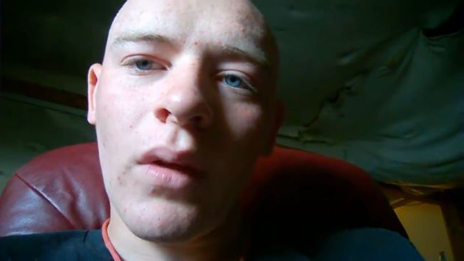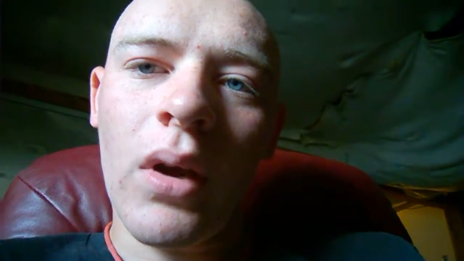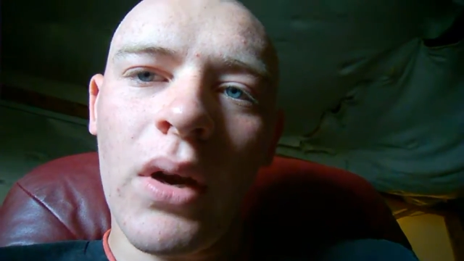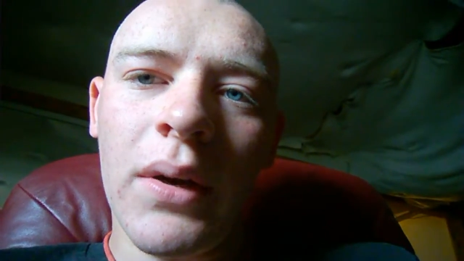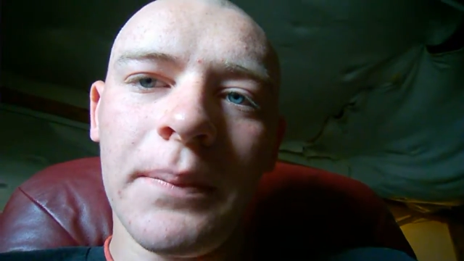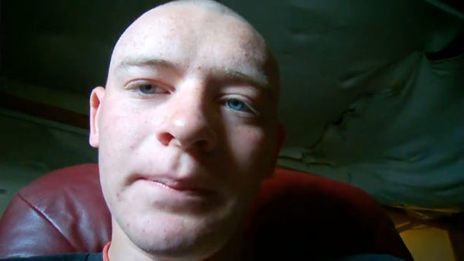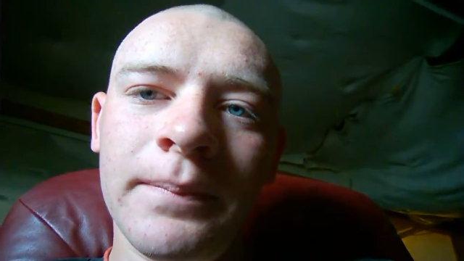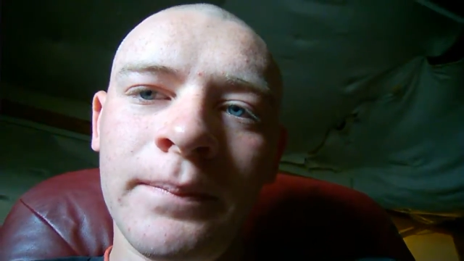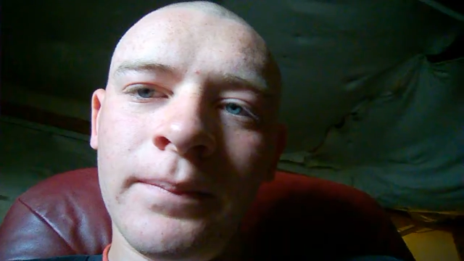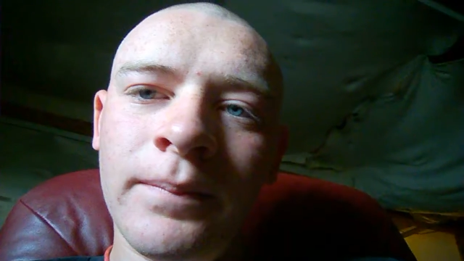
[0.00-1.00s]

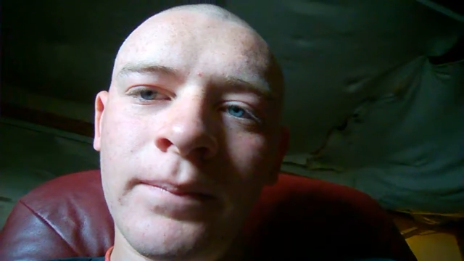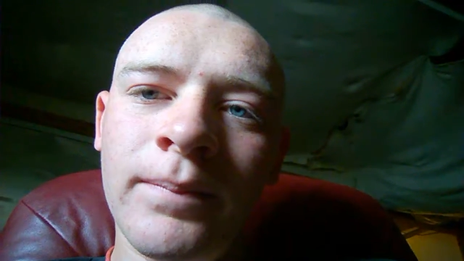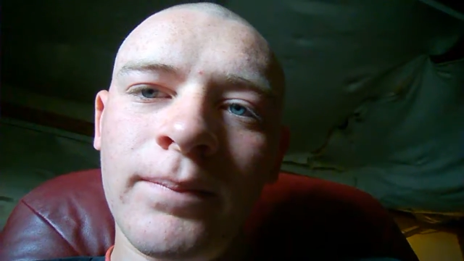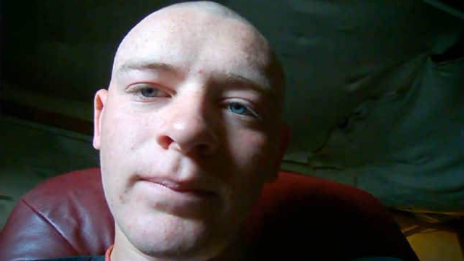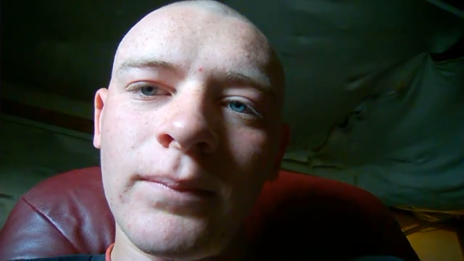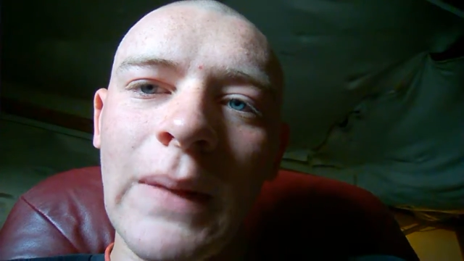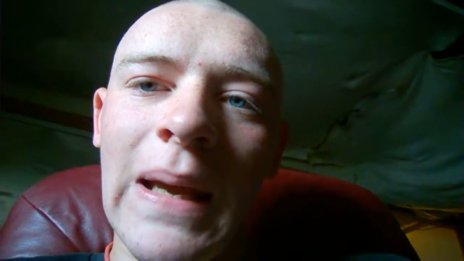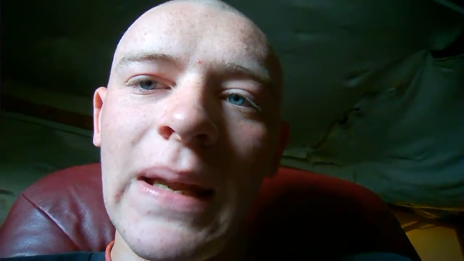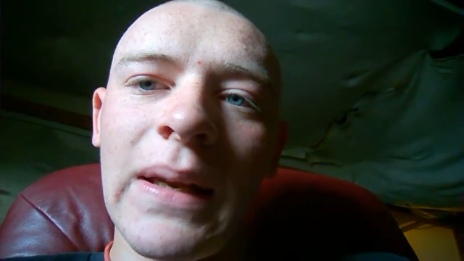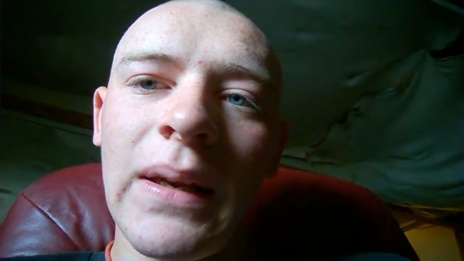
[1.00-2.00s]

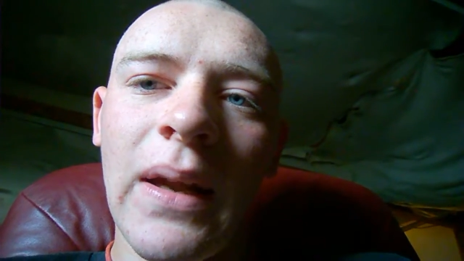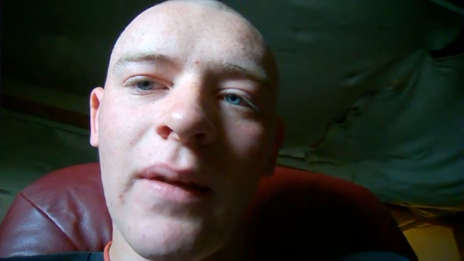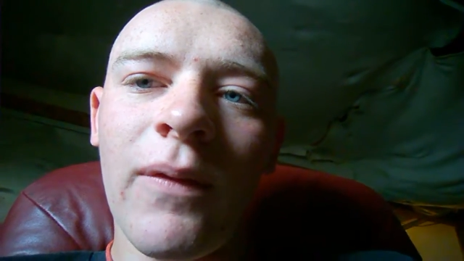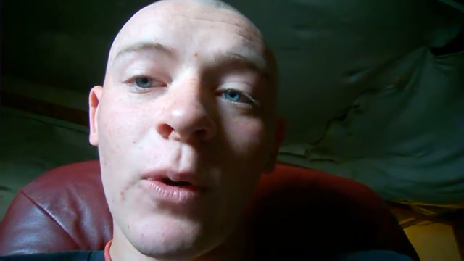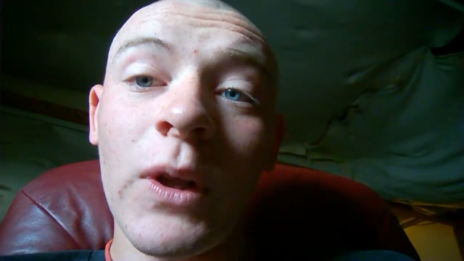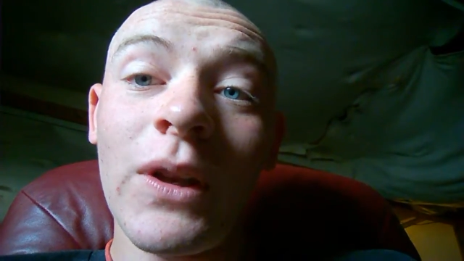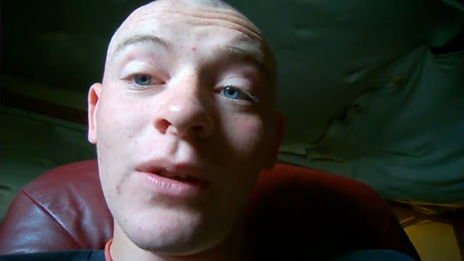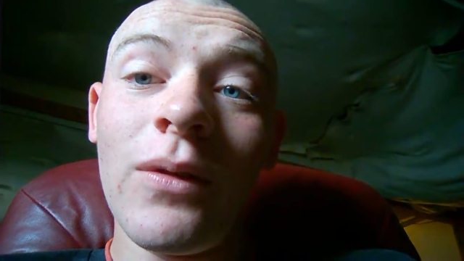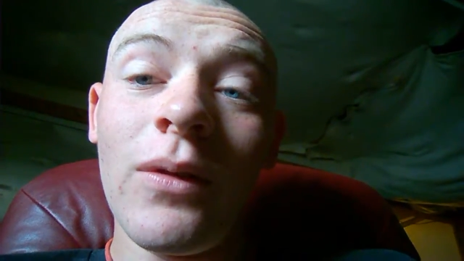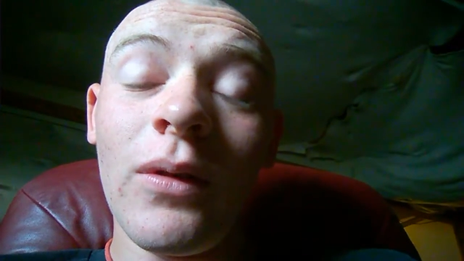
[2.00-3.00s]

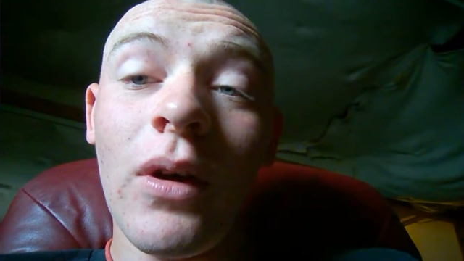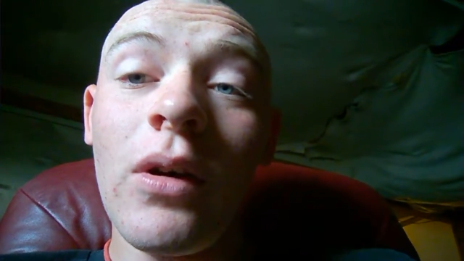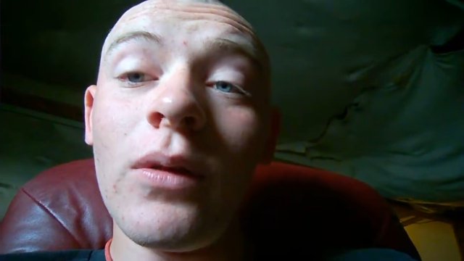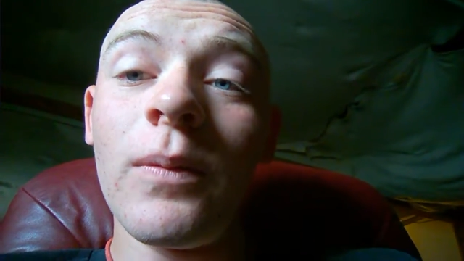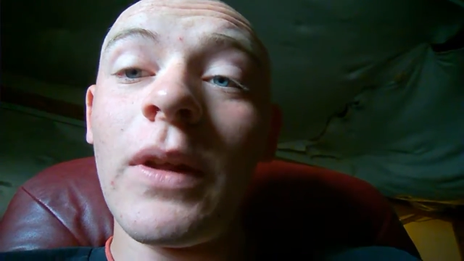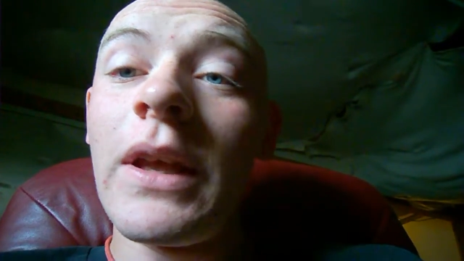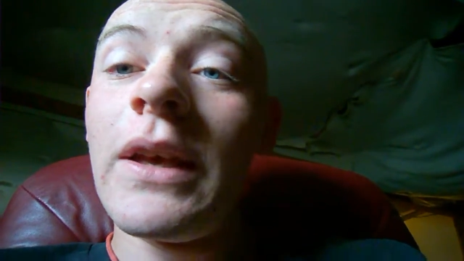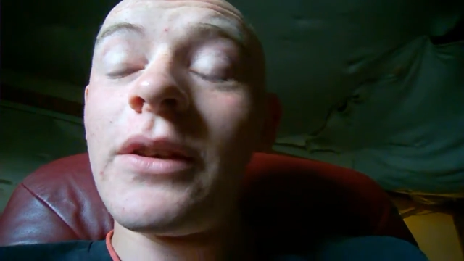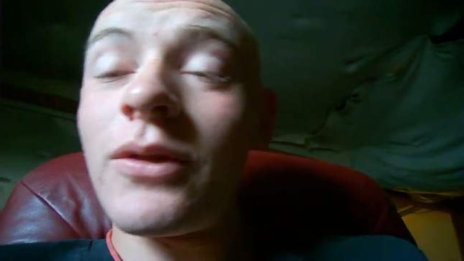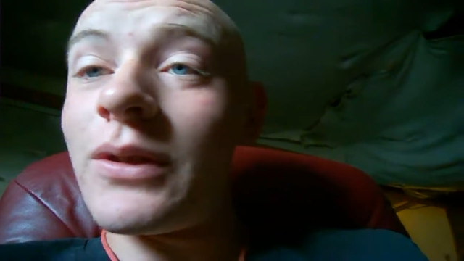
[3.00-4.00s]
9:42. Oh,
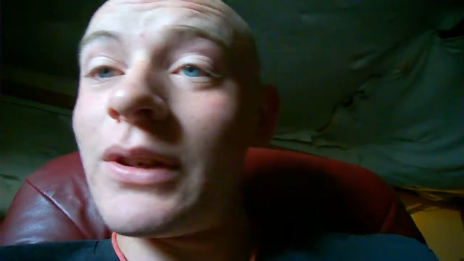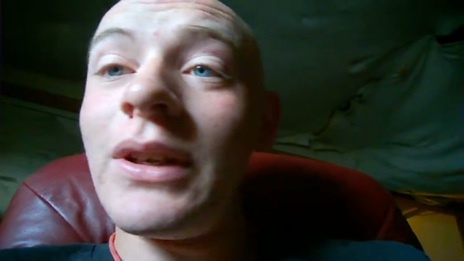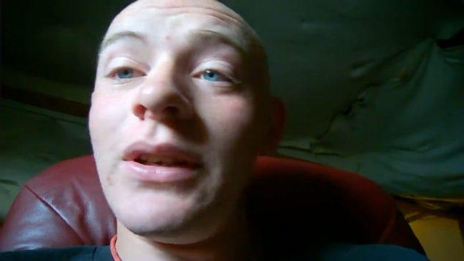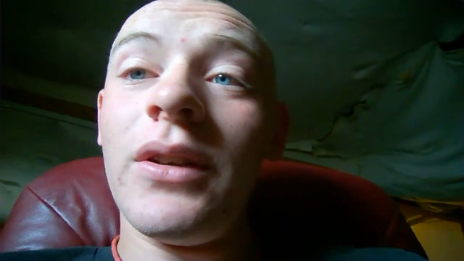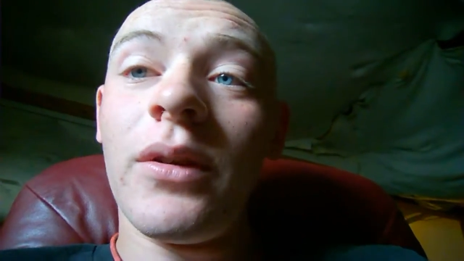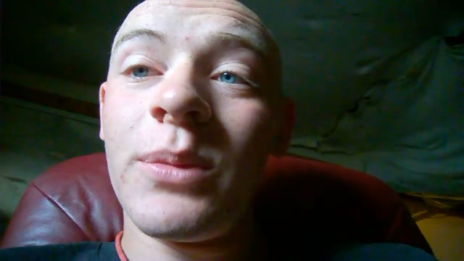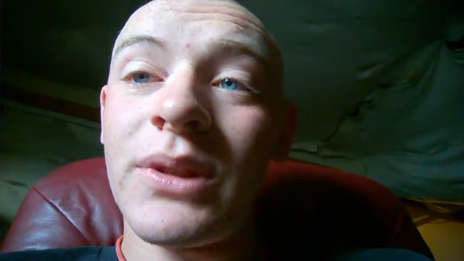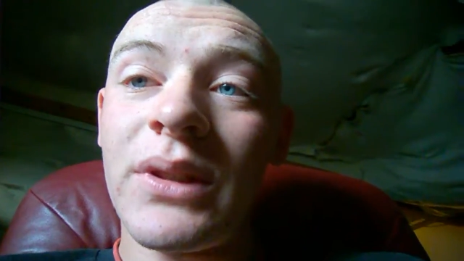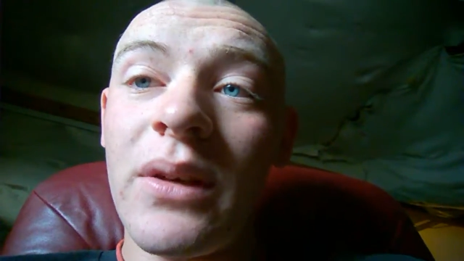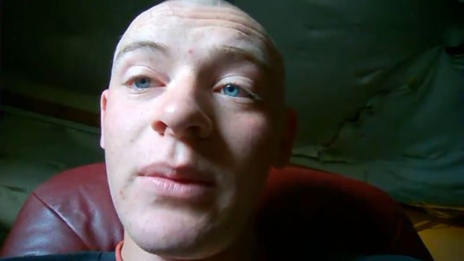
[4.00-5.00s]
so it's literally
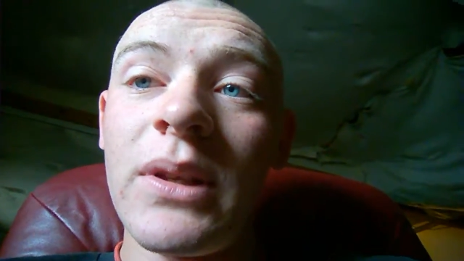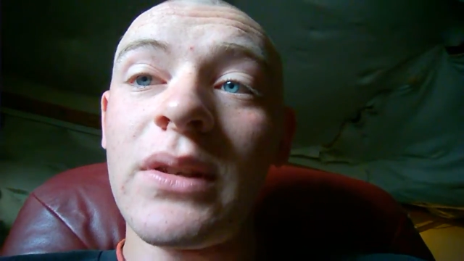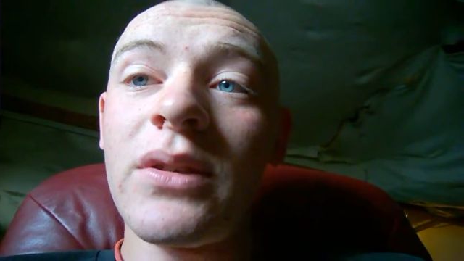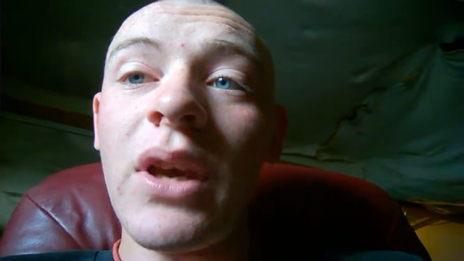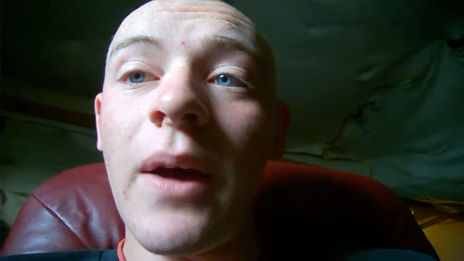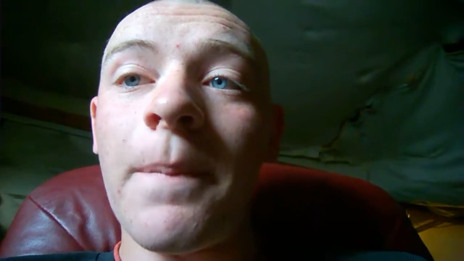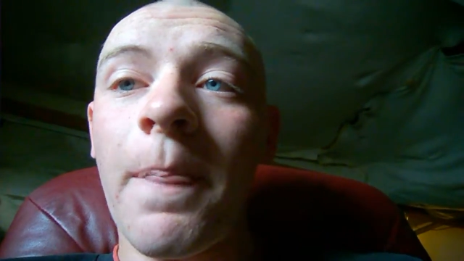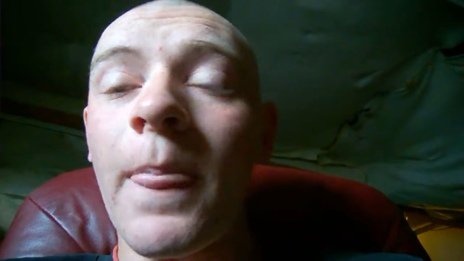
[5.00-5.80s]
almost 10 minutes. So, yeah.